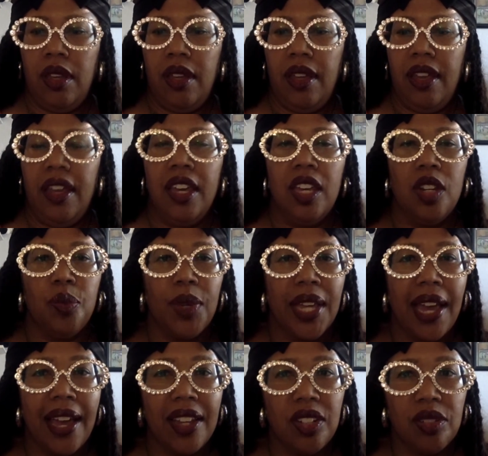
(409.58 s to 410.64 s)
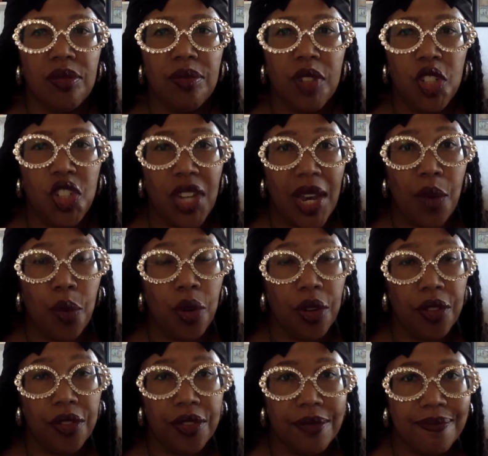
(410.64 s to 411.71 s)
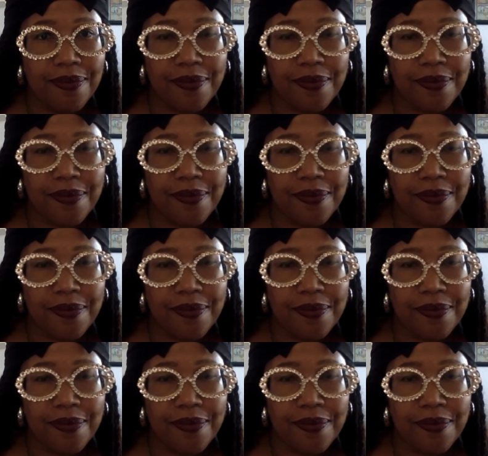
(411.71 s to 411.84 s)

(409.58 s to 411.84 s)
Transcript: And we got Jay Wolf.